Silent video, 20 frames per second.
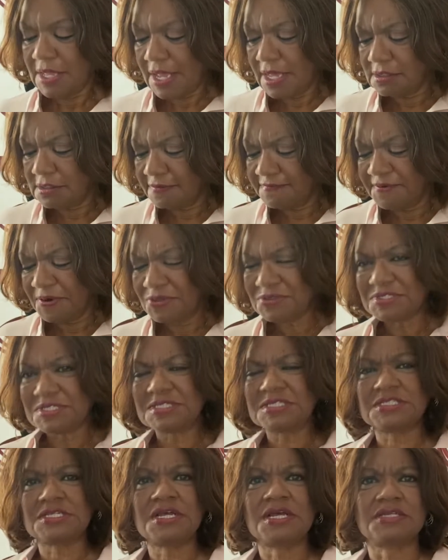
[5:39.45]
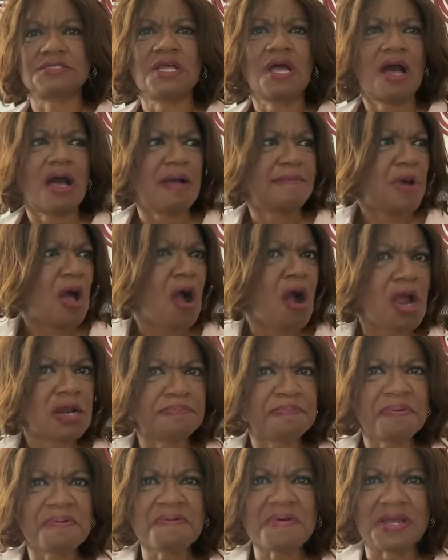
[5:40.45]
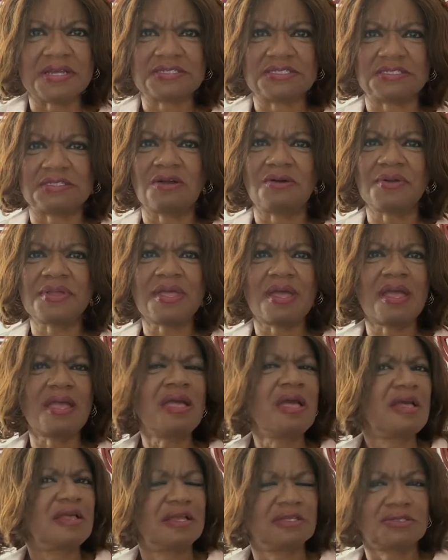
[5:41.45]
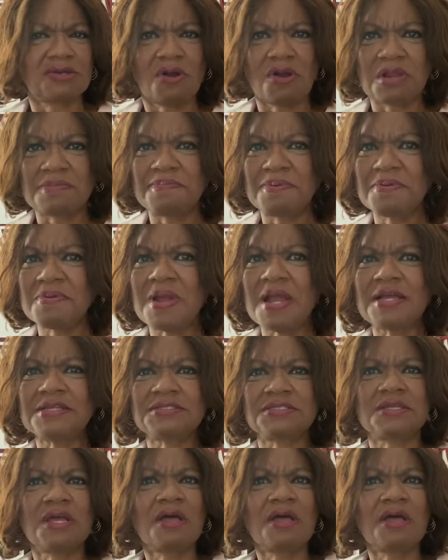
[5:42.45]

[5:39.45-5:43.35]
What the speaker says: And the verse says, I'm hard pressed, okay? It's hard pressed,